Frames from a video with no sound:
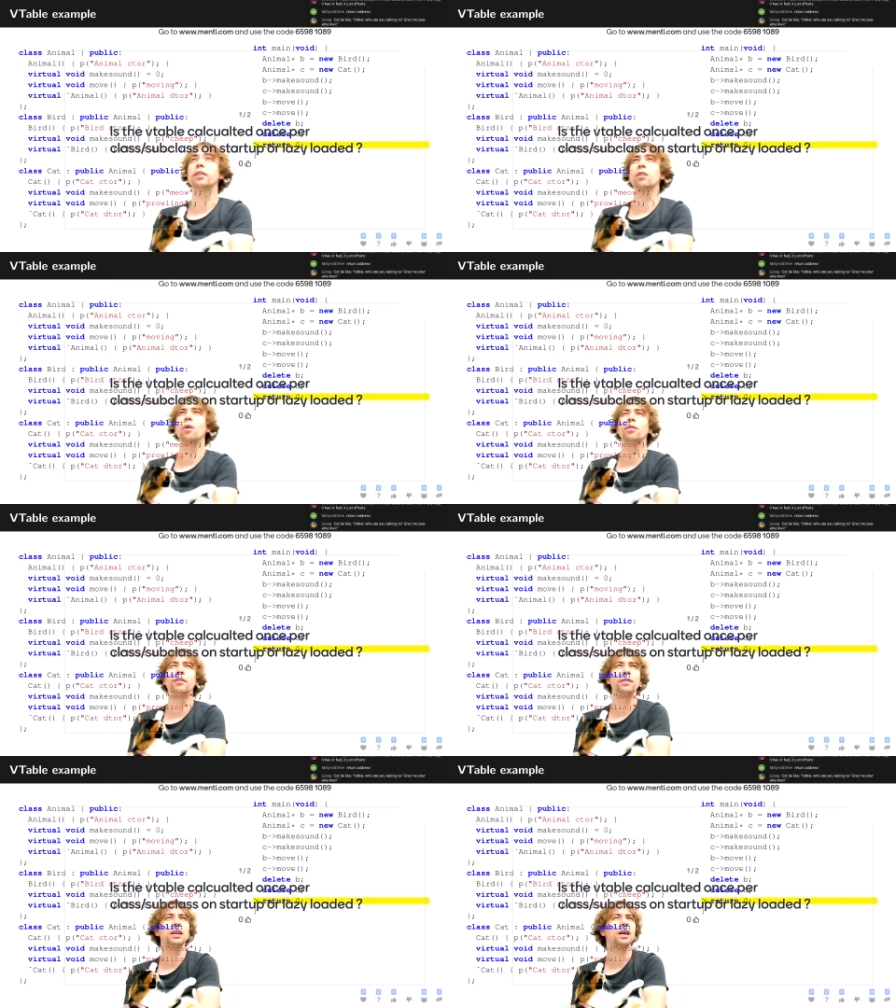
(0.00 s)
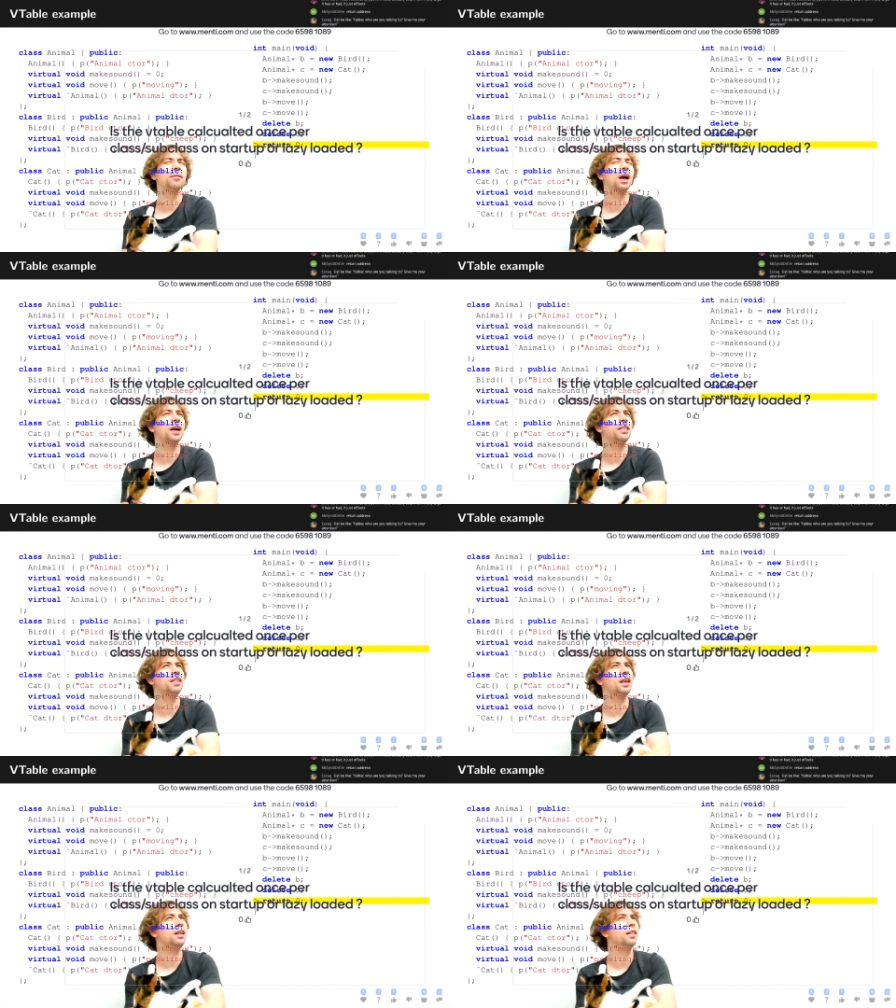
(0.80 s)
So the VTable, I
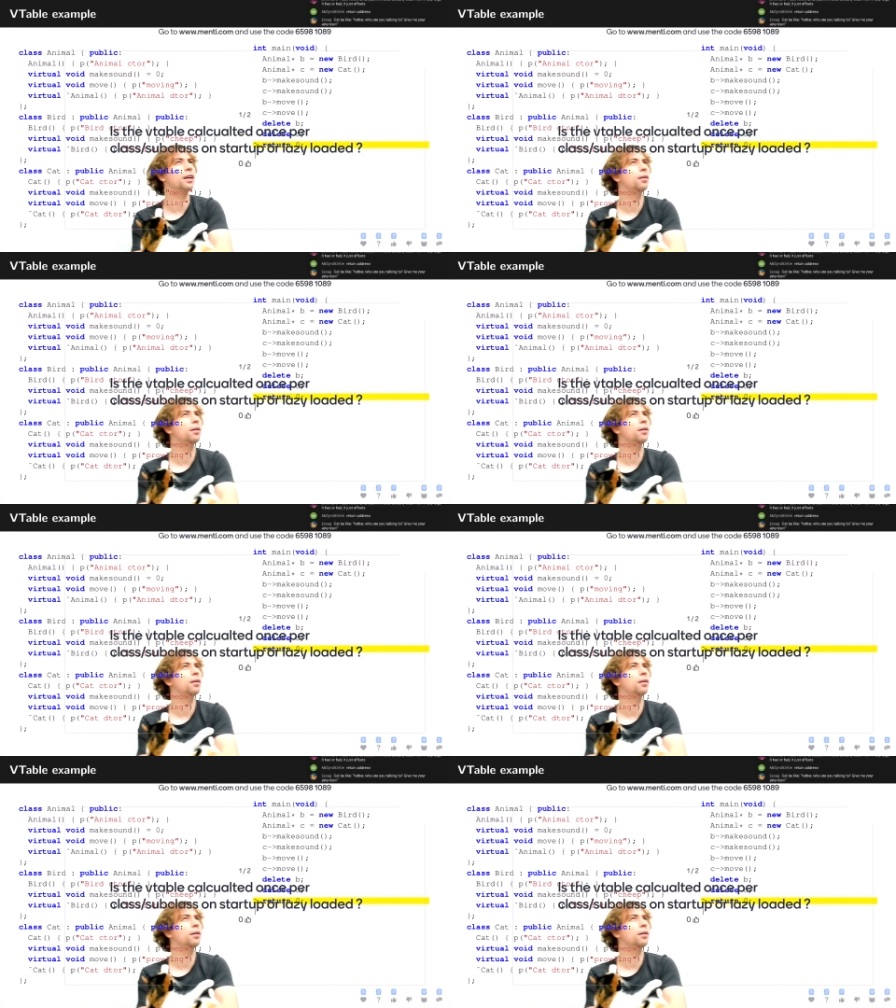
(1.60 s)
think